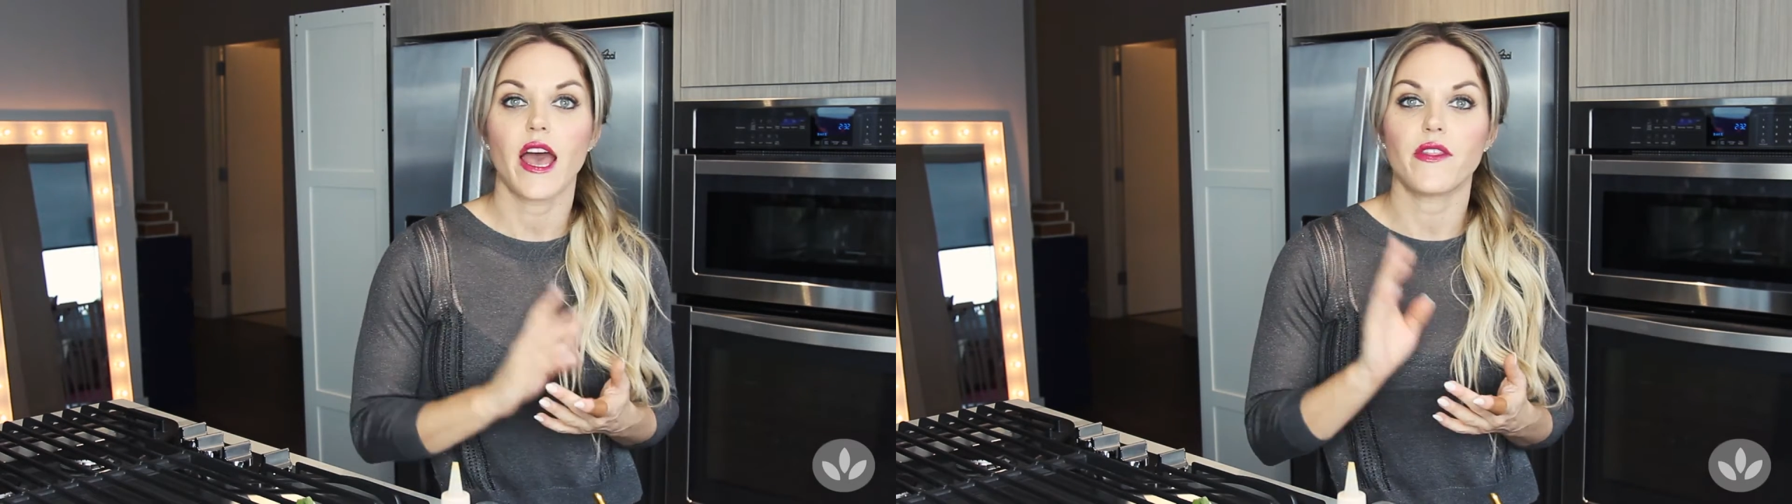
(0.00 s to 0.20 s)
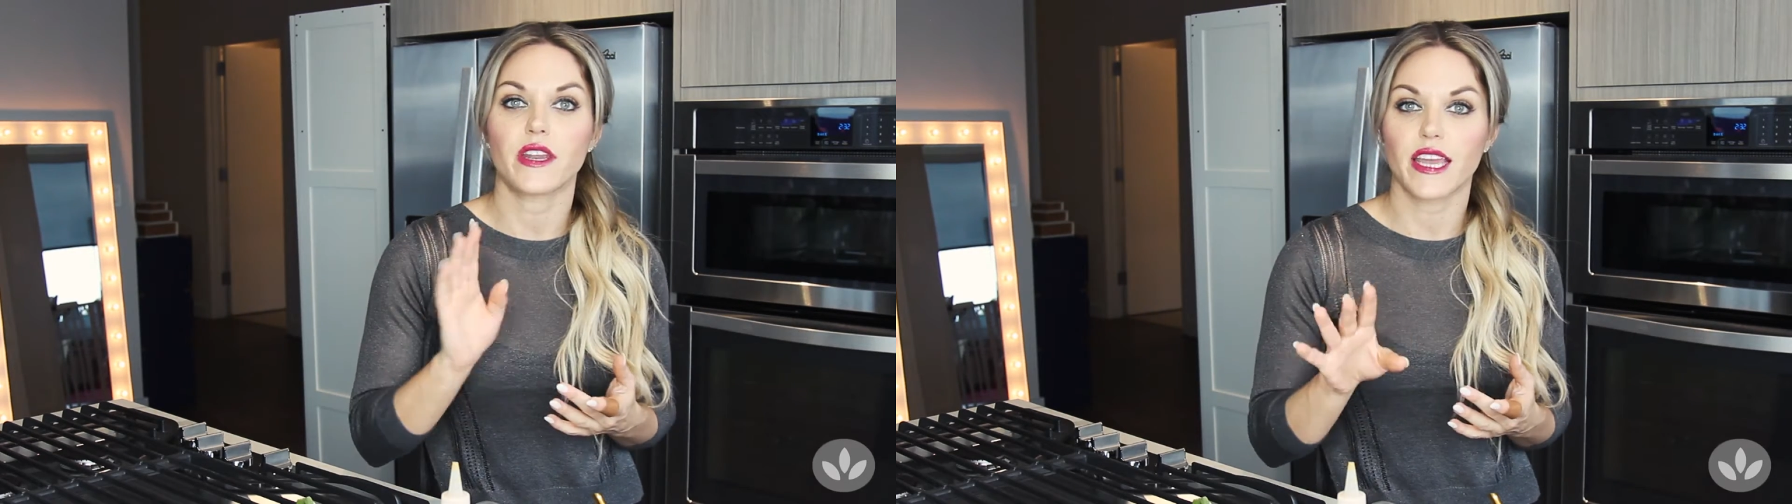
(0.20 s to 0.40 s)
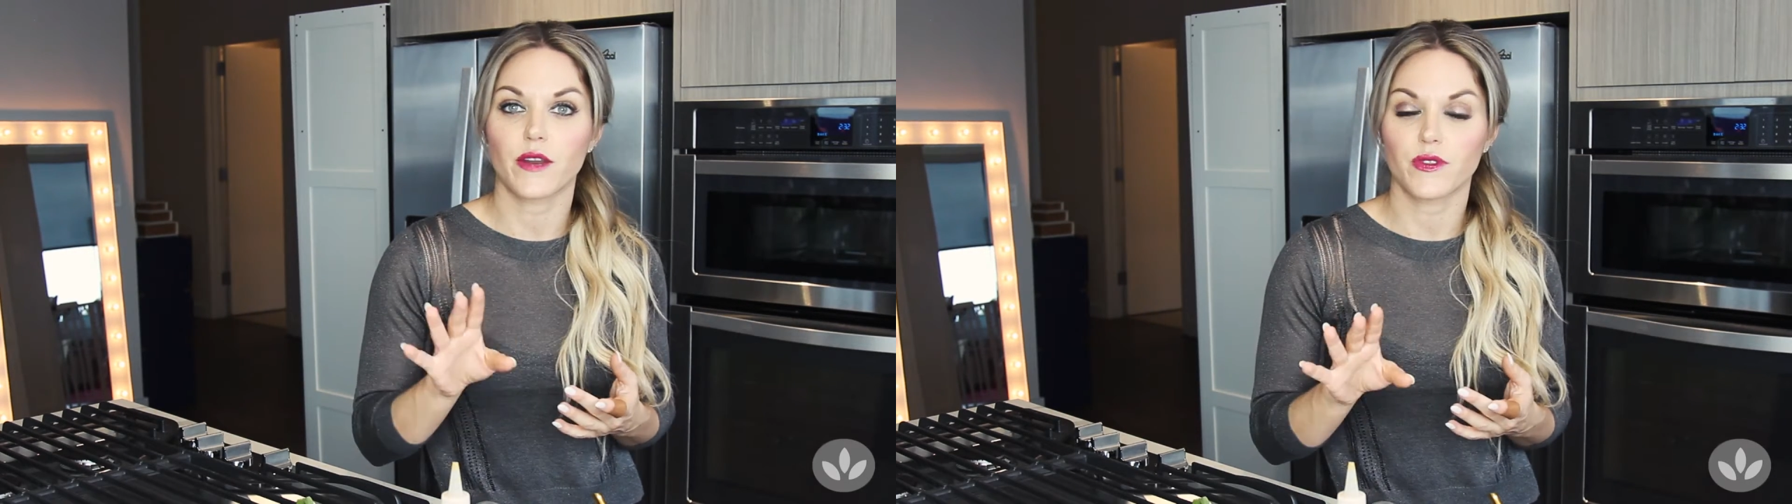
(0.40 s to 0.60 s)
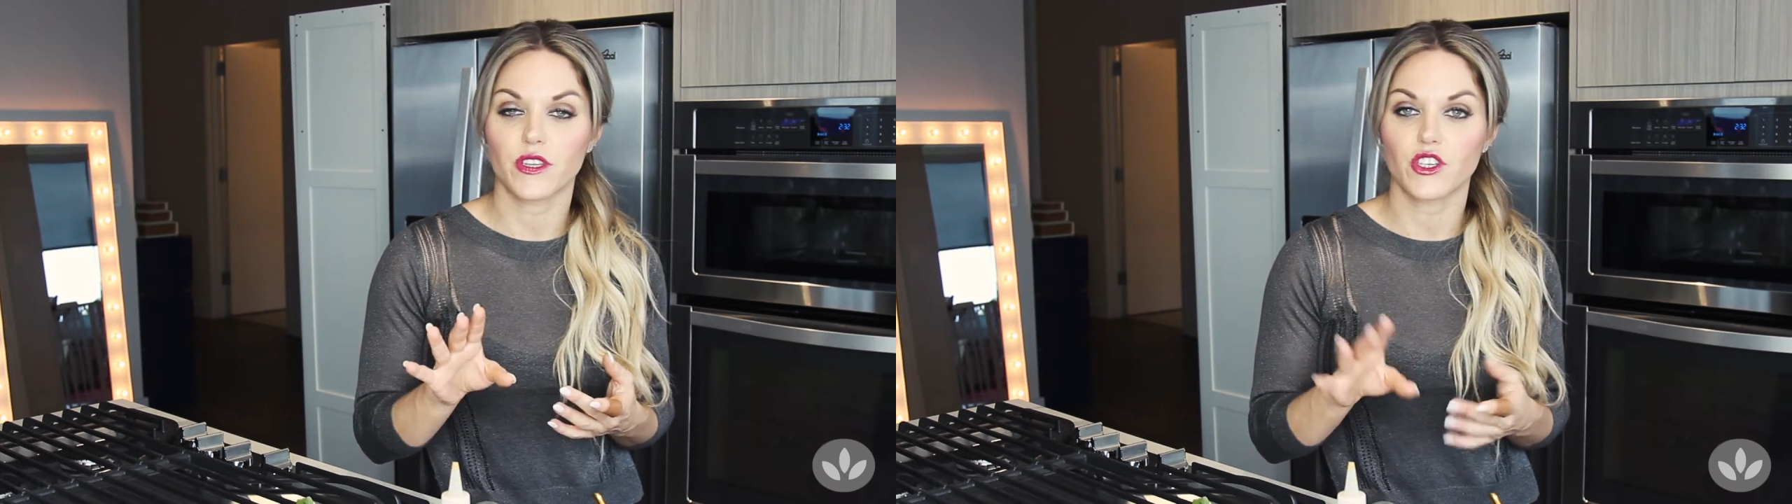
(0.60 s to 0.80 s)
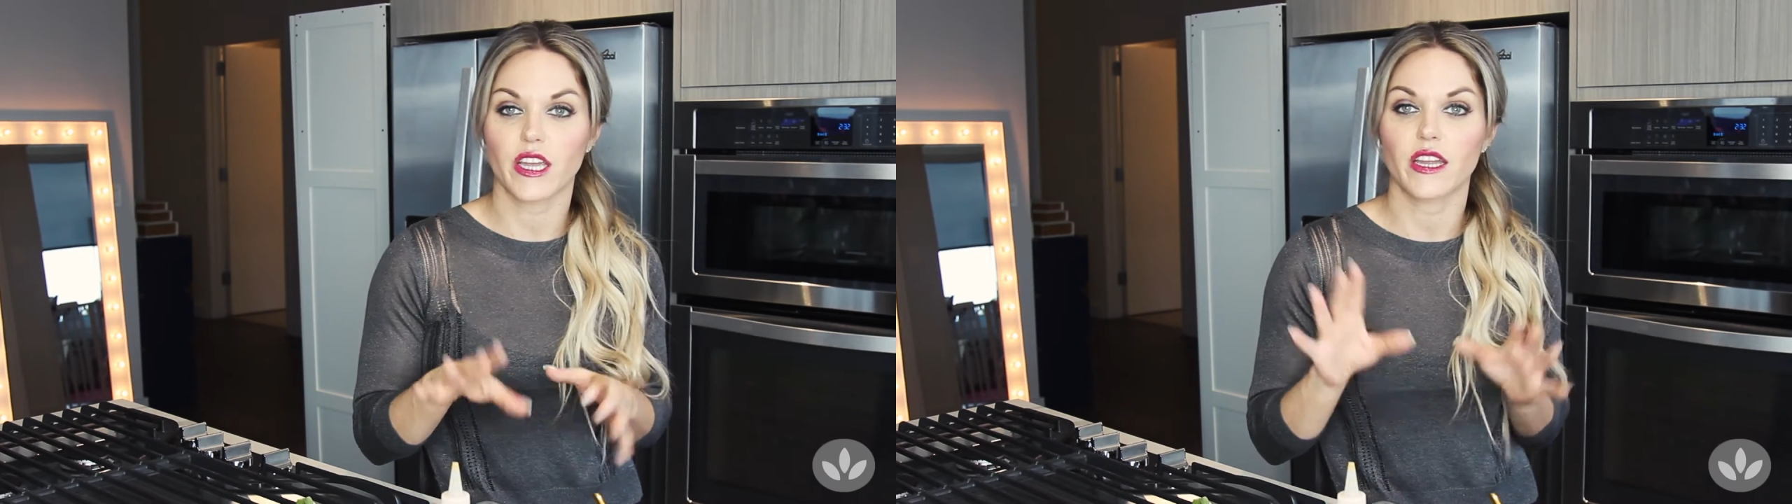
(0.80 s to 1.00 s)
And then again with
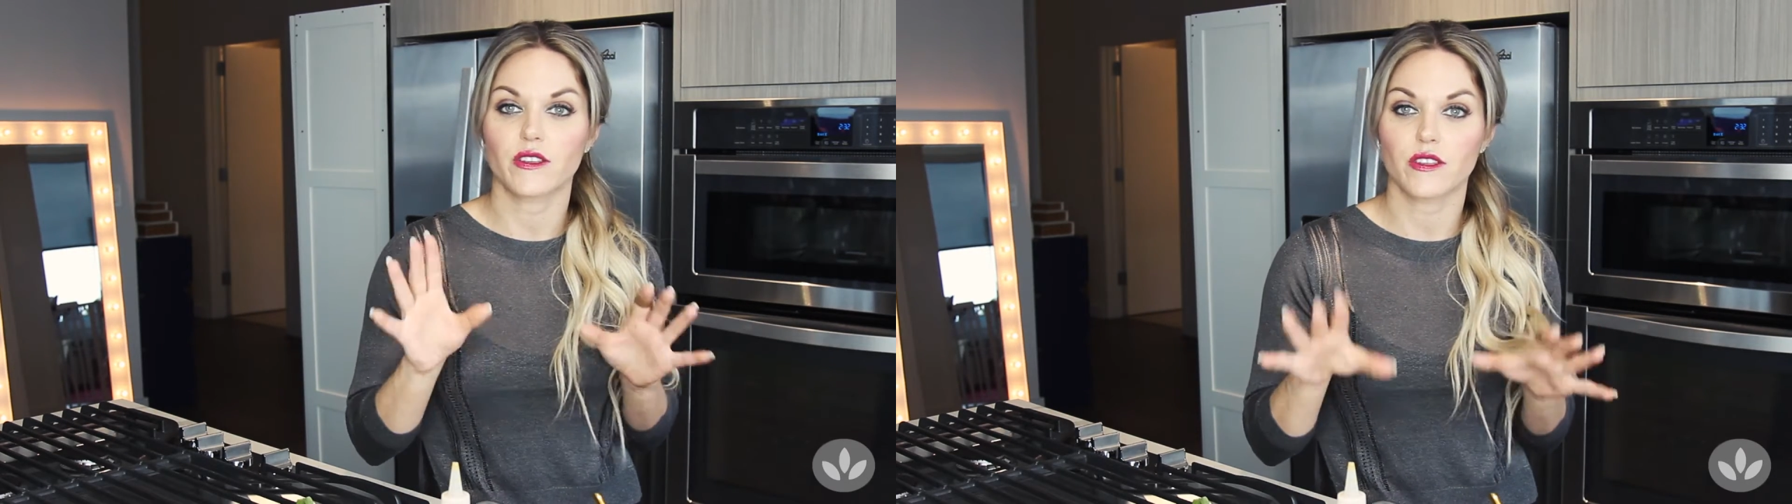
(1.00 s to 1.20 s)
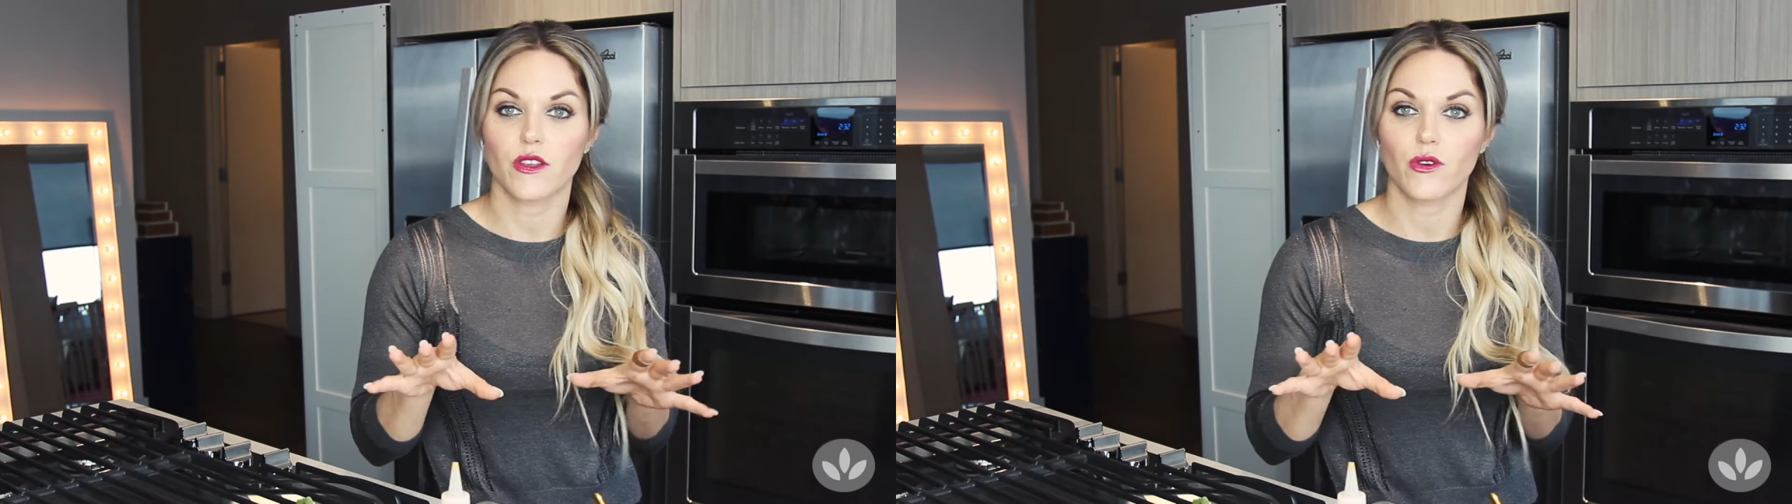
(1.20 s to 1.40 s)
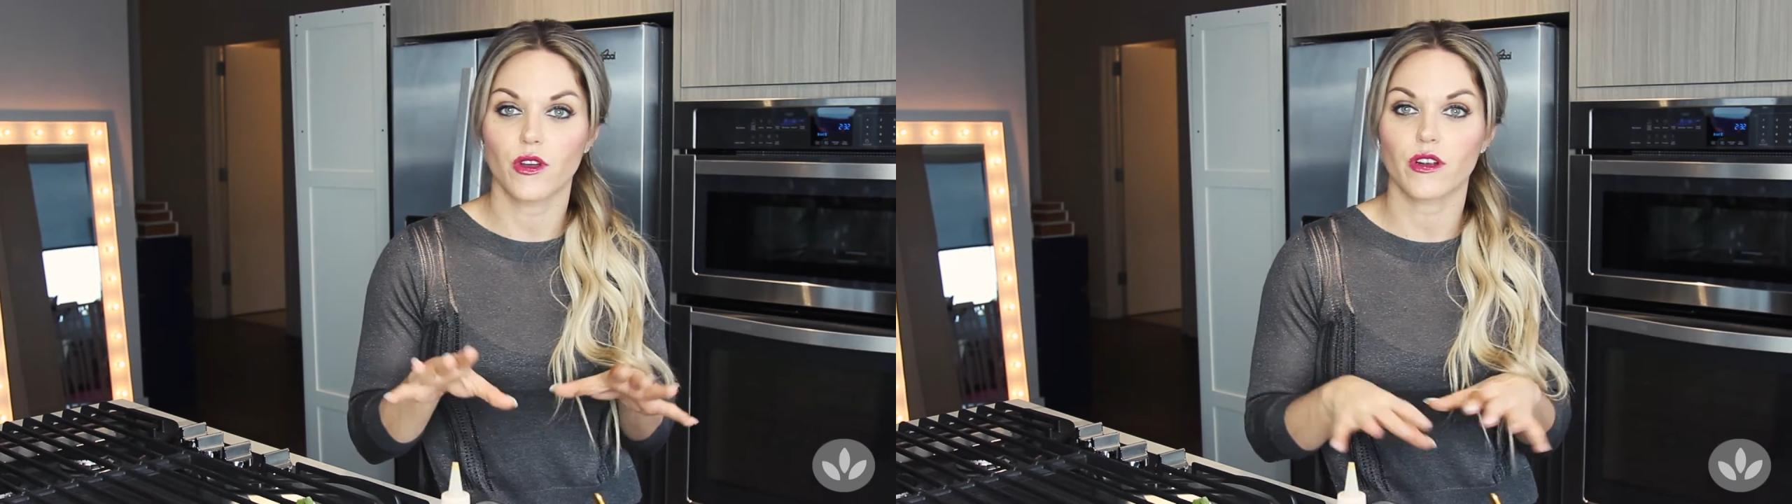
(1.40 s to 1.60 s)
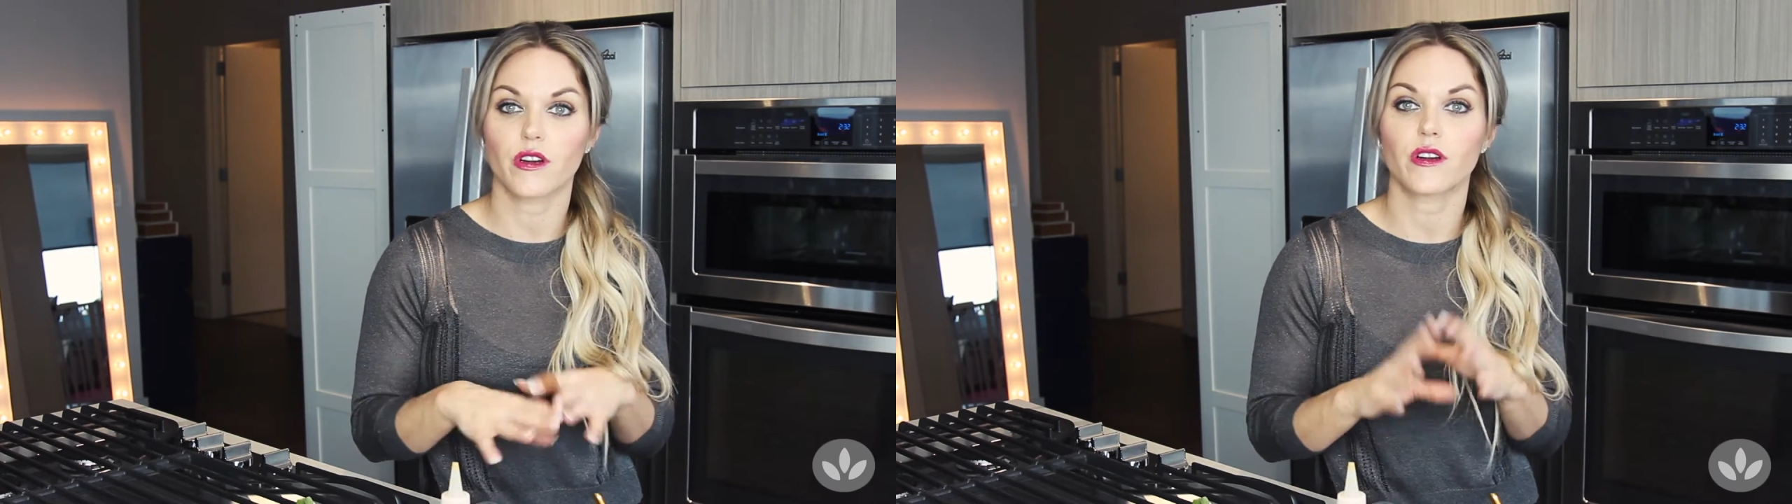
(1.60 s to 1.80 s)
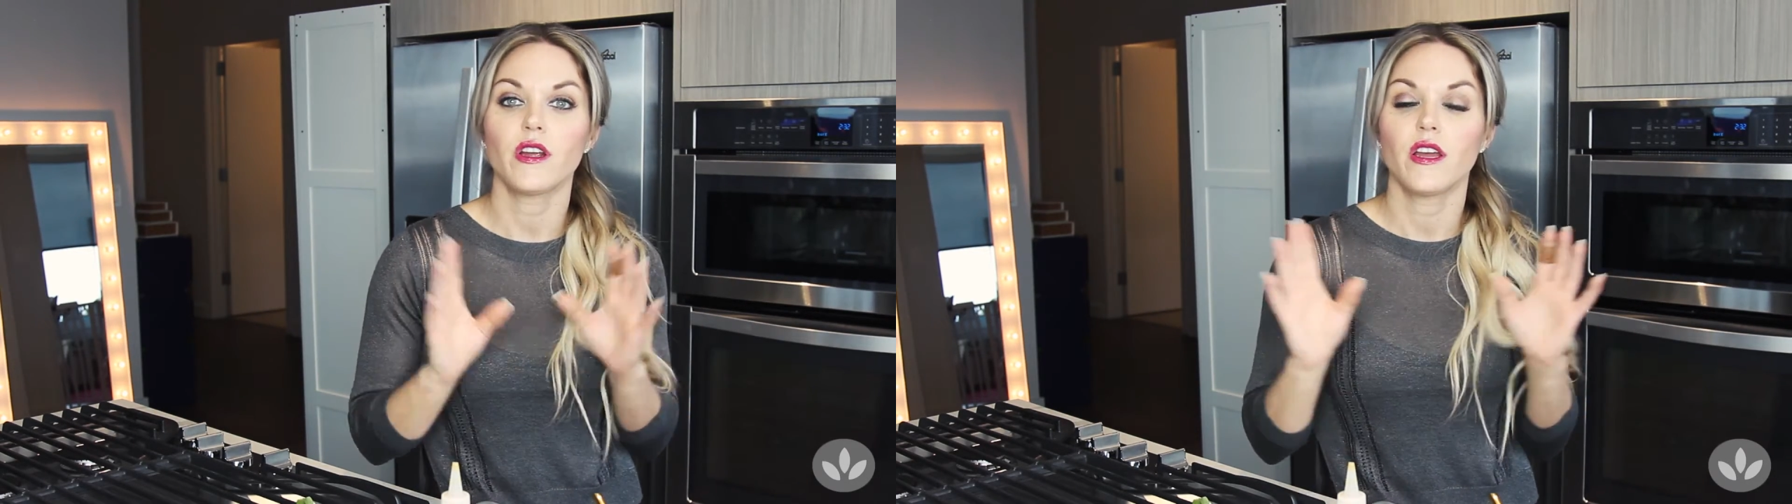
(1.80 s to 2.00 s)
the chicken, slow
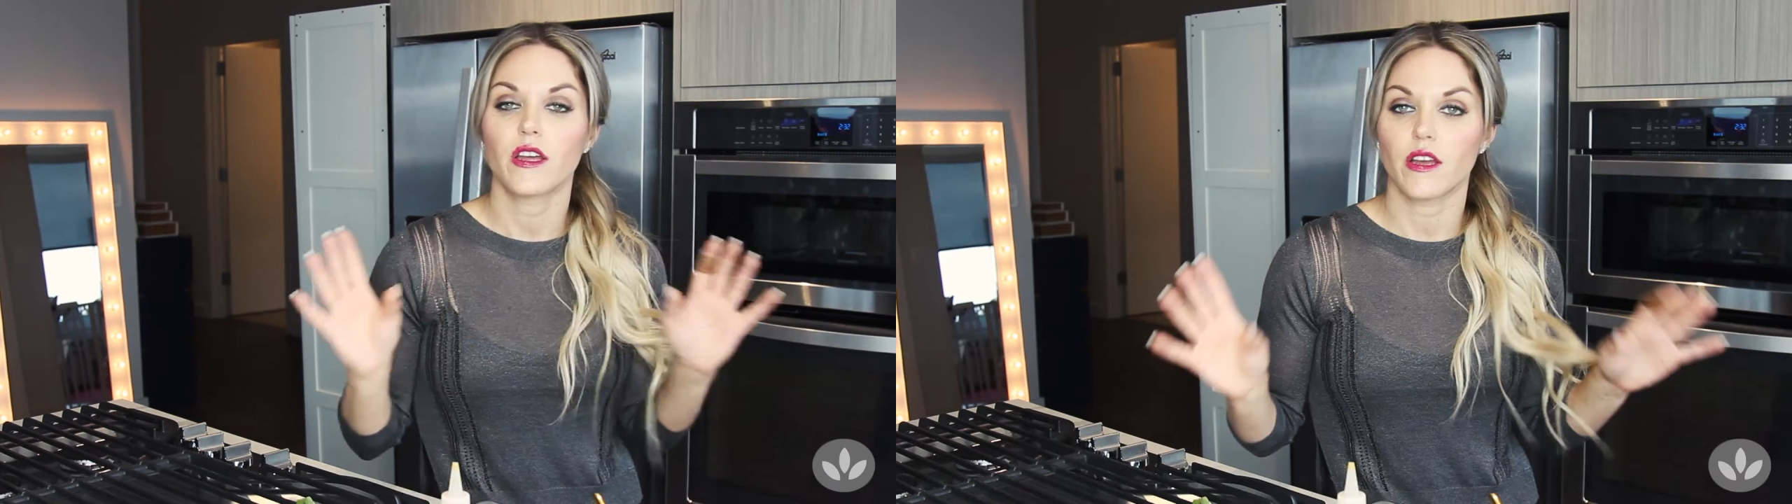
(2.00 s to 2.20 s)
cooker,